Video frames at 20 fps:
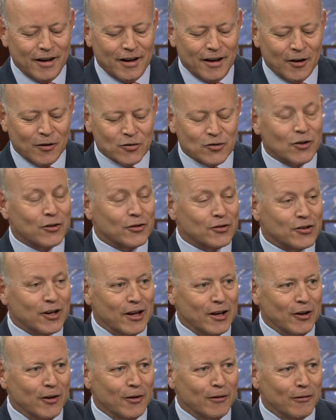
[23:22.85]
Arizona
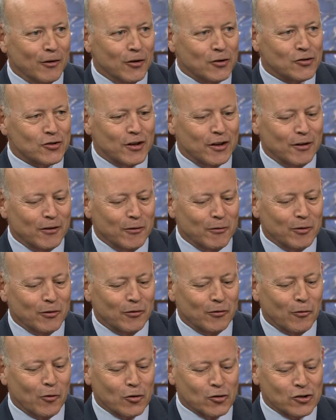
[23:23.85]
State University and was
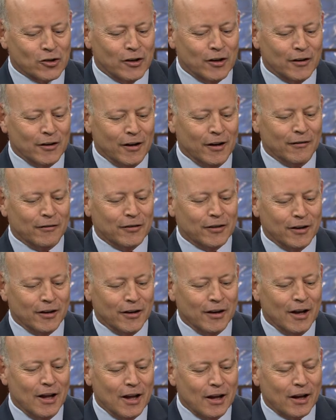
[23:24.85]
fortunate enough
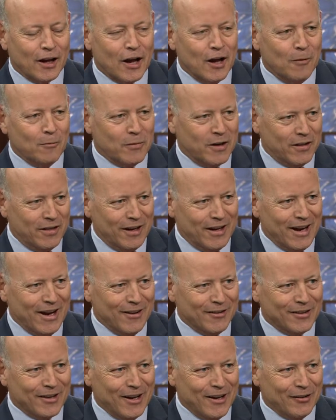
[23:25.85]
to come to the
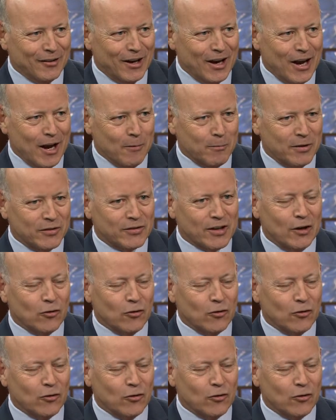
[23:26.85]
downtown campus.